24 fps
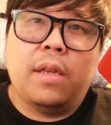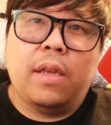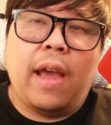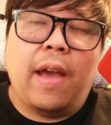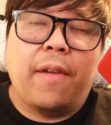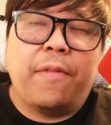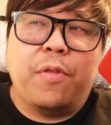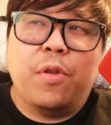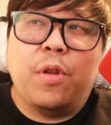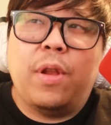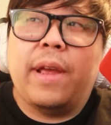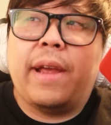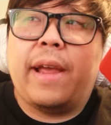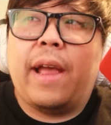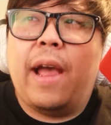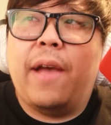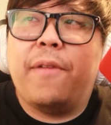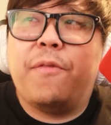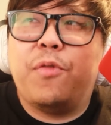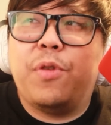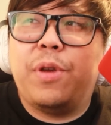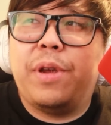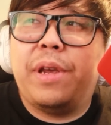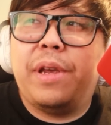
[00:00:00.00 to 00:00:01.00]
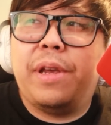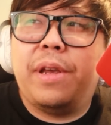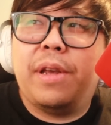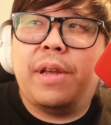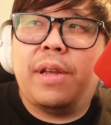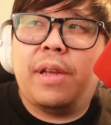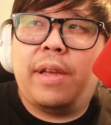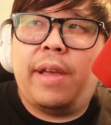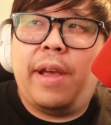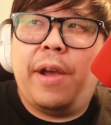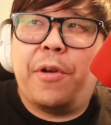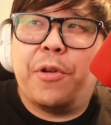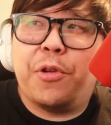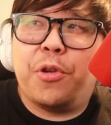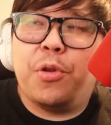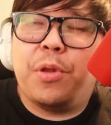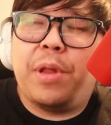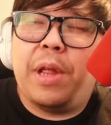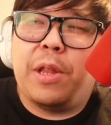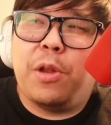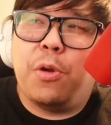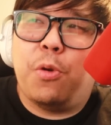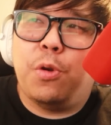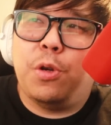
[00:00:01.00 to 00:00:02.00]
Yeah, I feel like every character
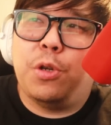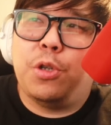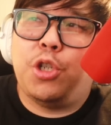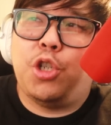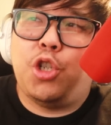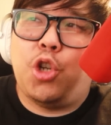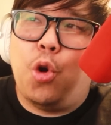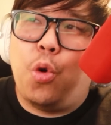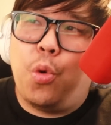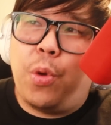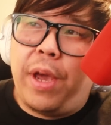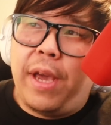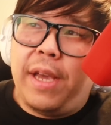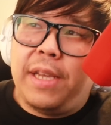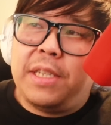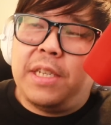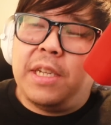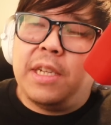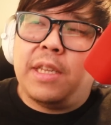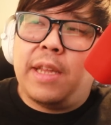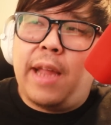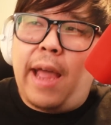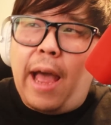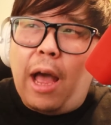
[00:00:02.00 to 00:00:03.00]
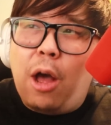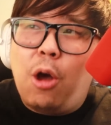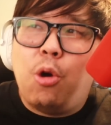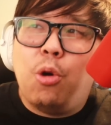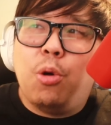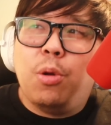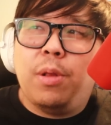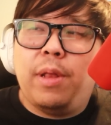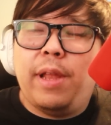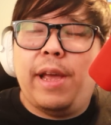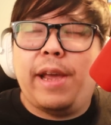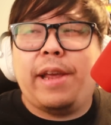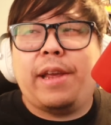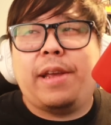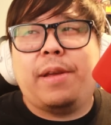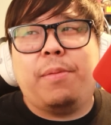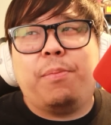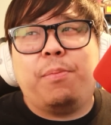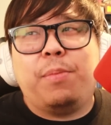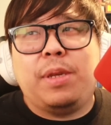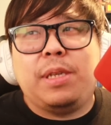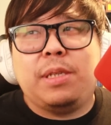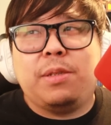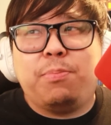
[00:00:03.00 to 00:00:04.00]
that they're showcasing now, like
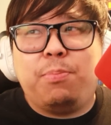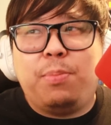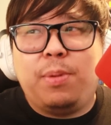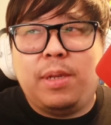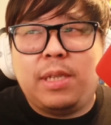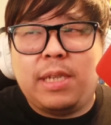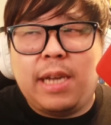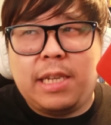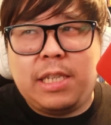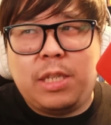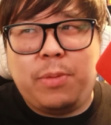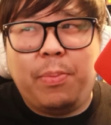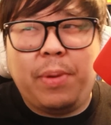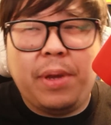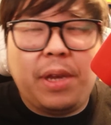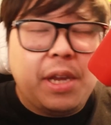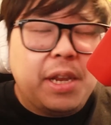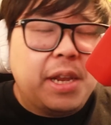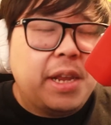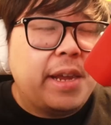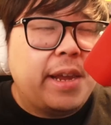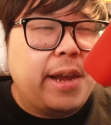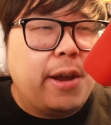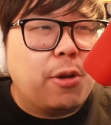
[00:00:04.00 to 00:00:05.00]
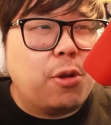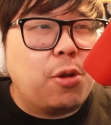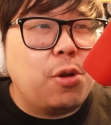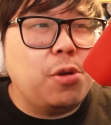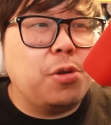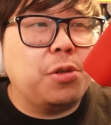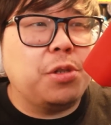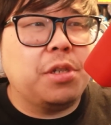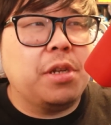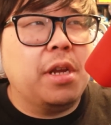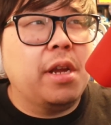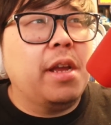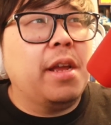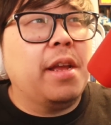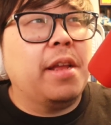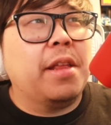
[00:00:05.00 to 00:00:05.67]
besides the beginning characters,